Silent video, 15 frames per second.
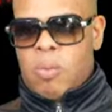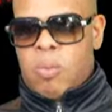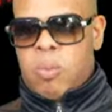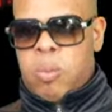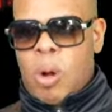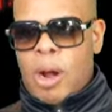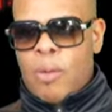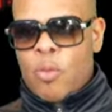
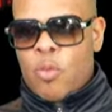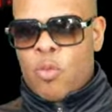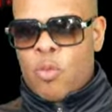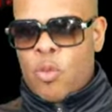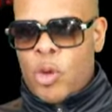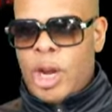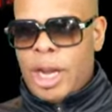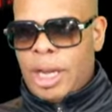what
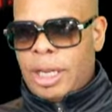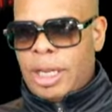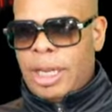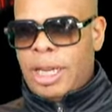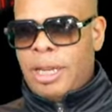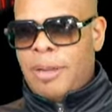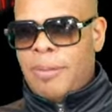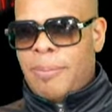
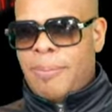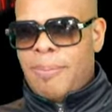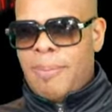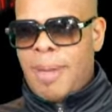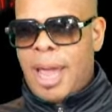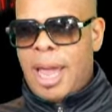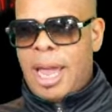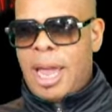really
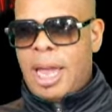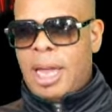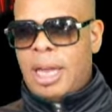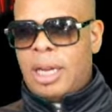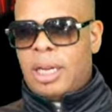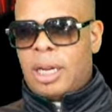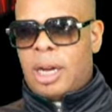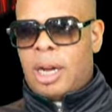made
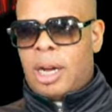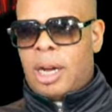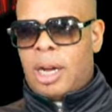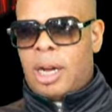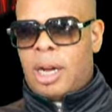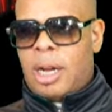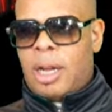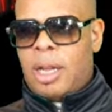
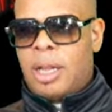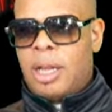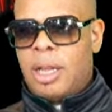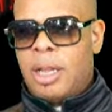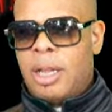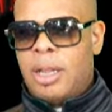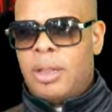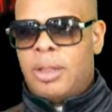uh,
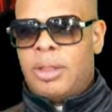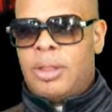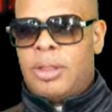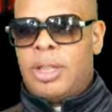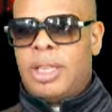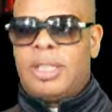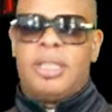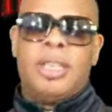
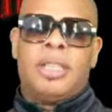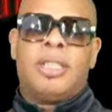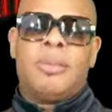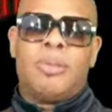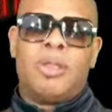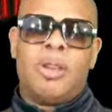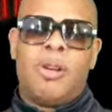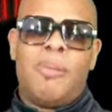this system
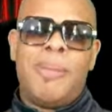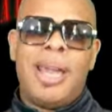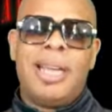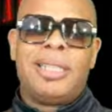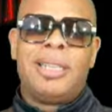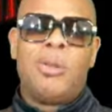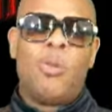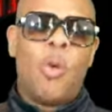so
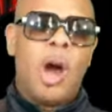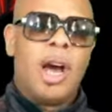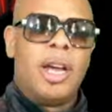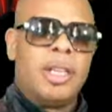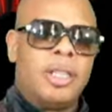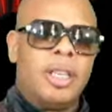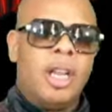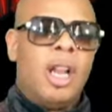amazing
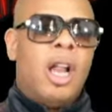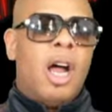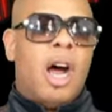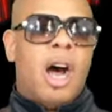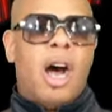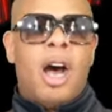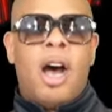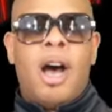was
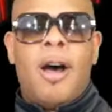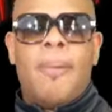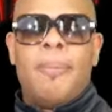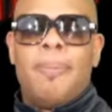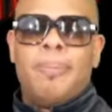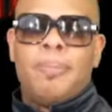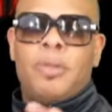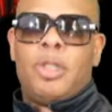
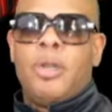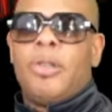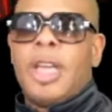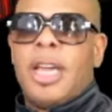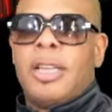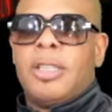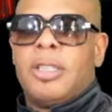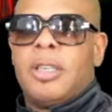um, two
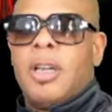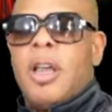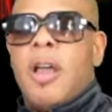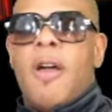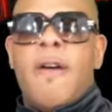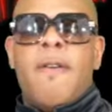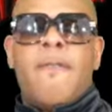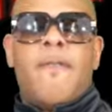things.
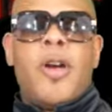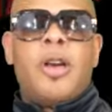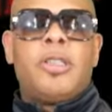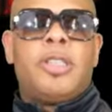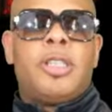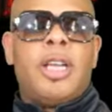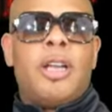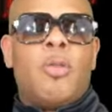
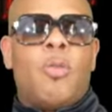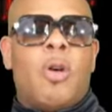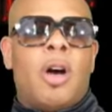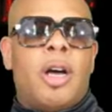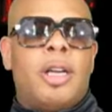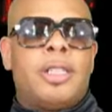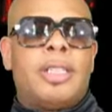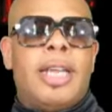First thing
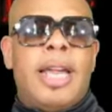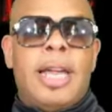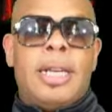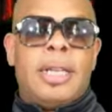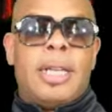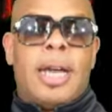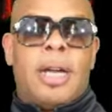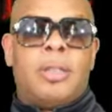was it
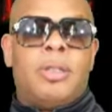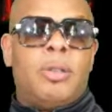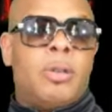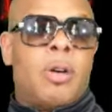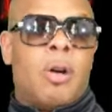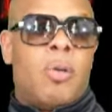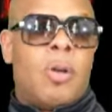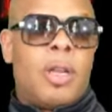allowed you to
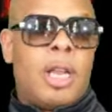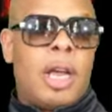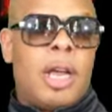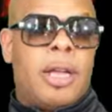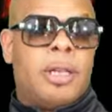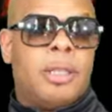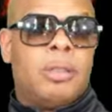go online.